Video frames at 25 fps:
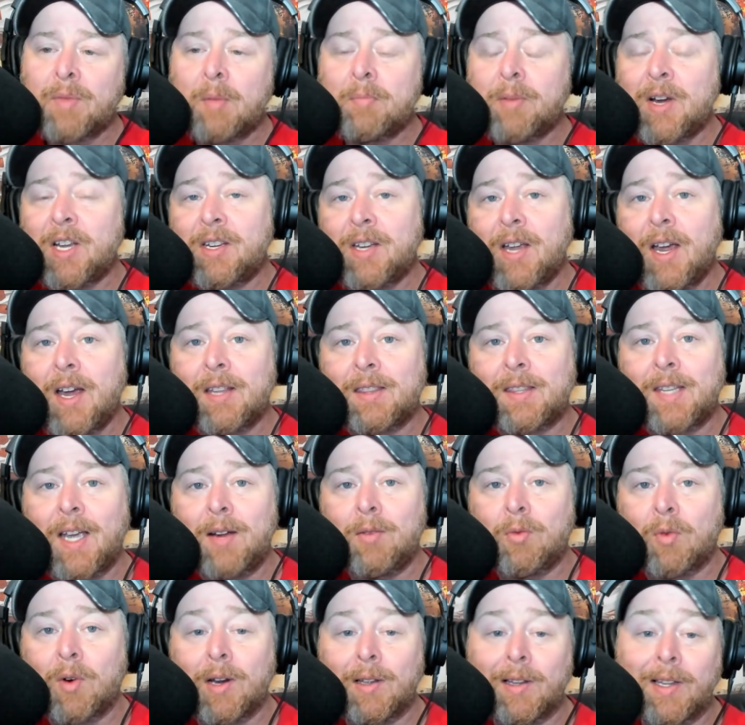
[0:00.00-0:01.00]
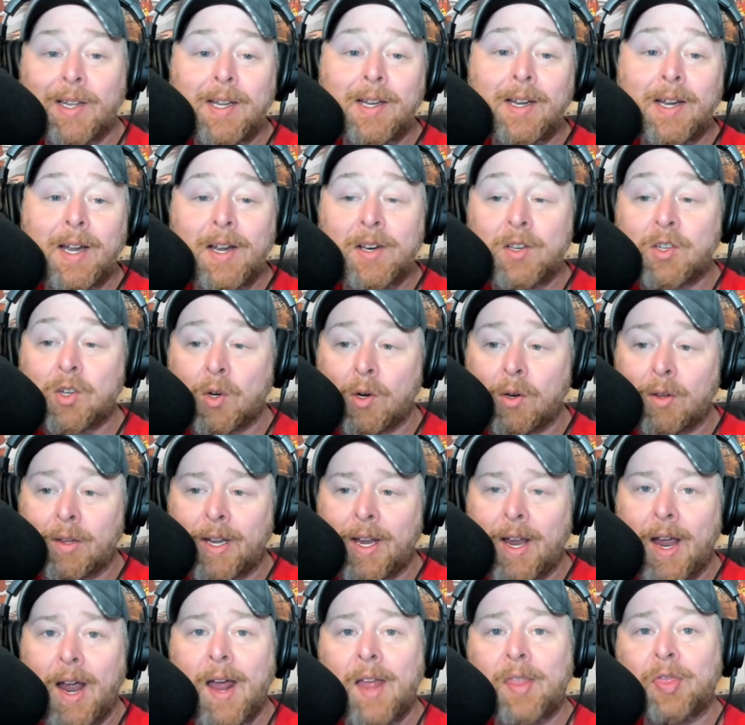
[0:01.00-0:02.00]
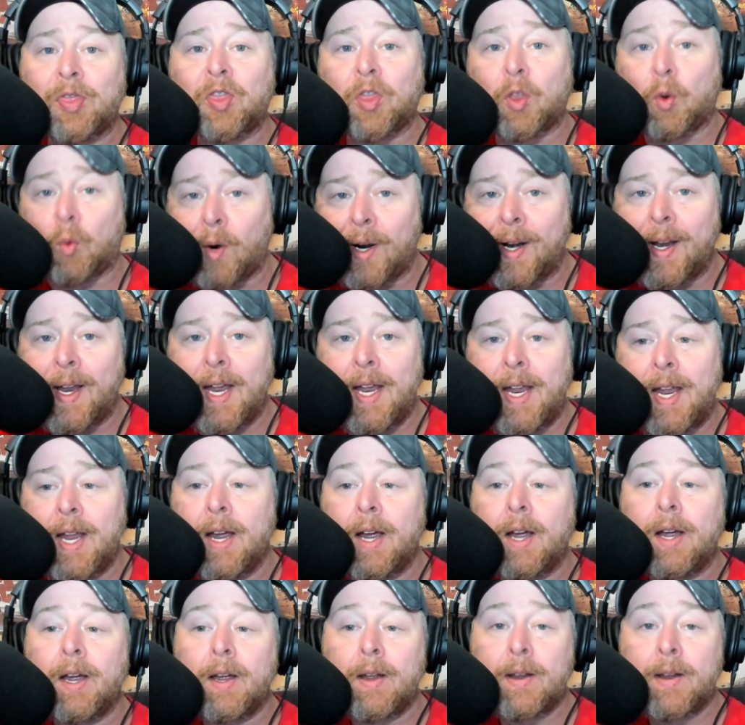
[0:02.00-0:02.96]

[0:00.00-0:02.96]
but yet they really and truly had three